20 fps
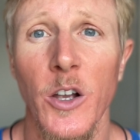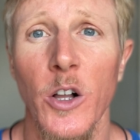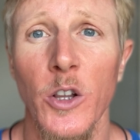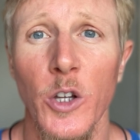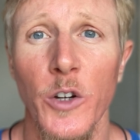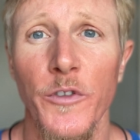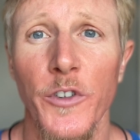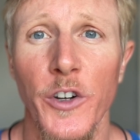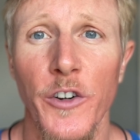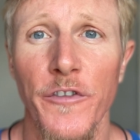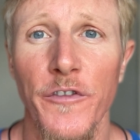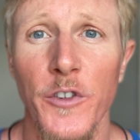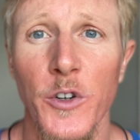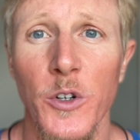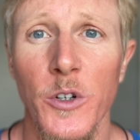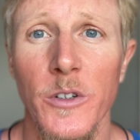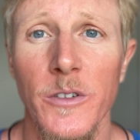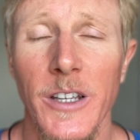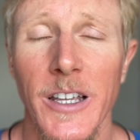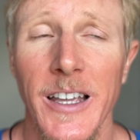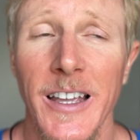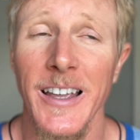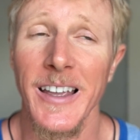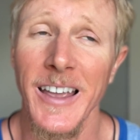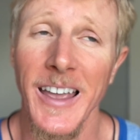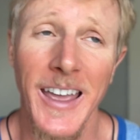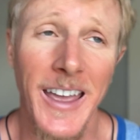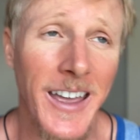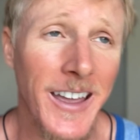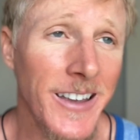all over your food,
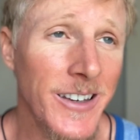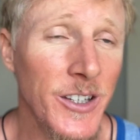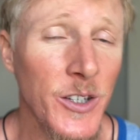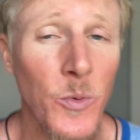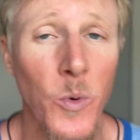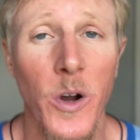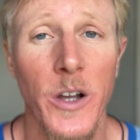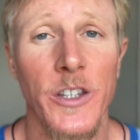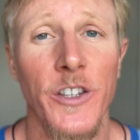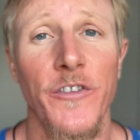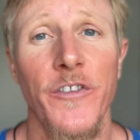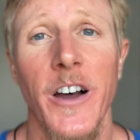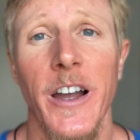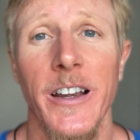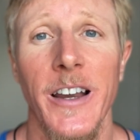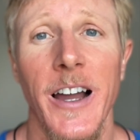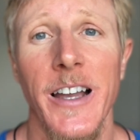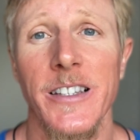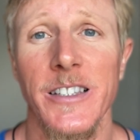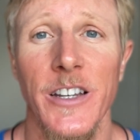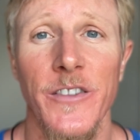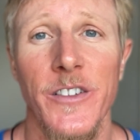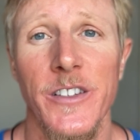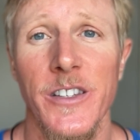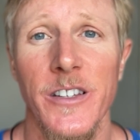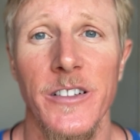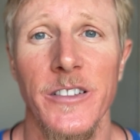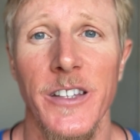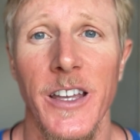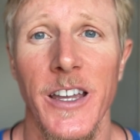and you won't have to find ice every
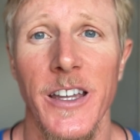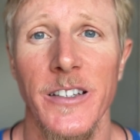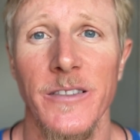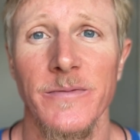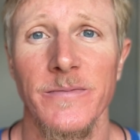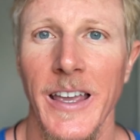single day.